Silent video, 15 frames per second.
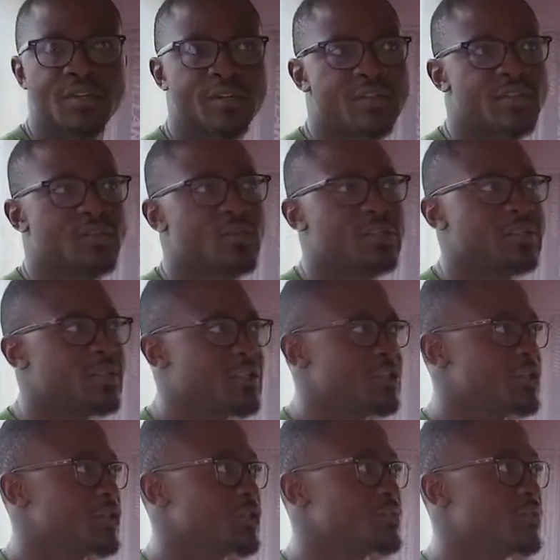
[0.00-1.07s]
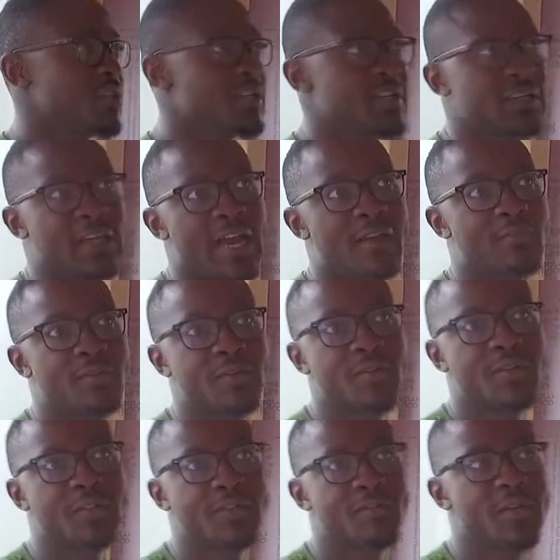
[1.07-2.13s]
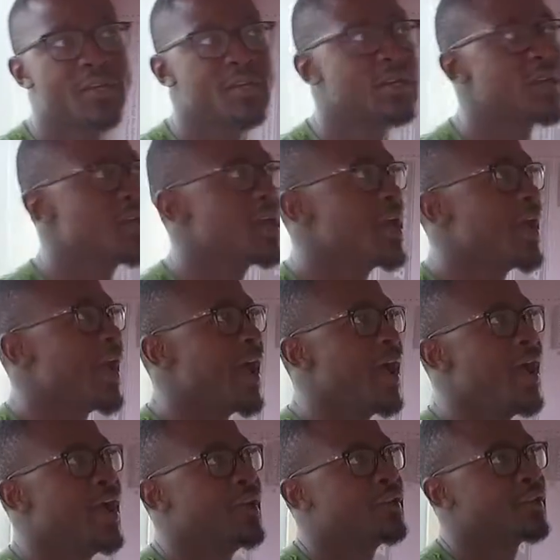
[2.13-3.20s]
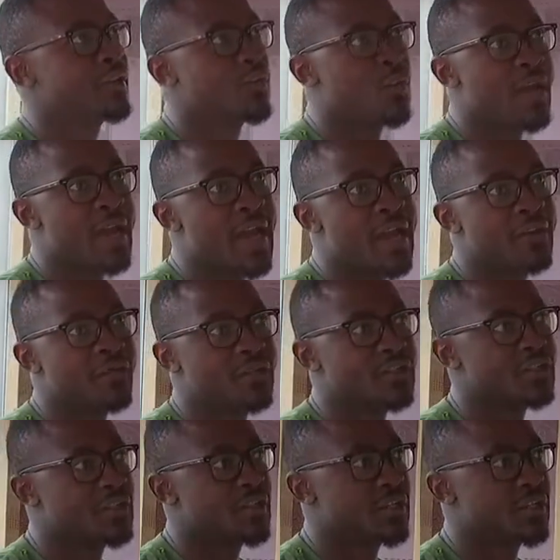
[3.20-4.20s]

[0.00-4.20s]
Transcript: This is where the digital media lab is going to be, and the way I envision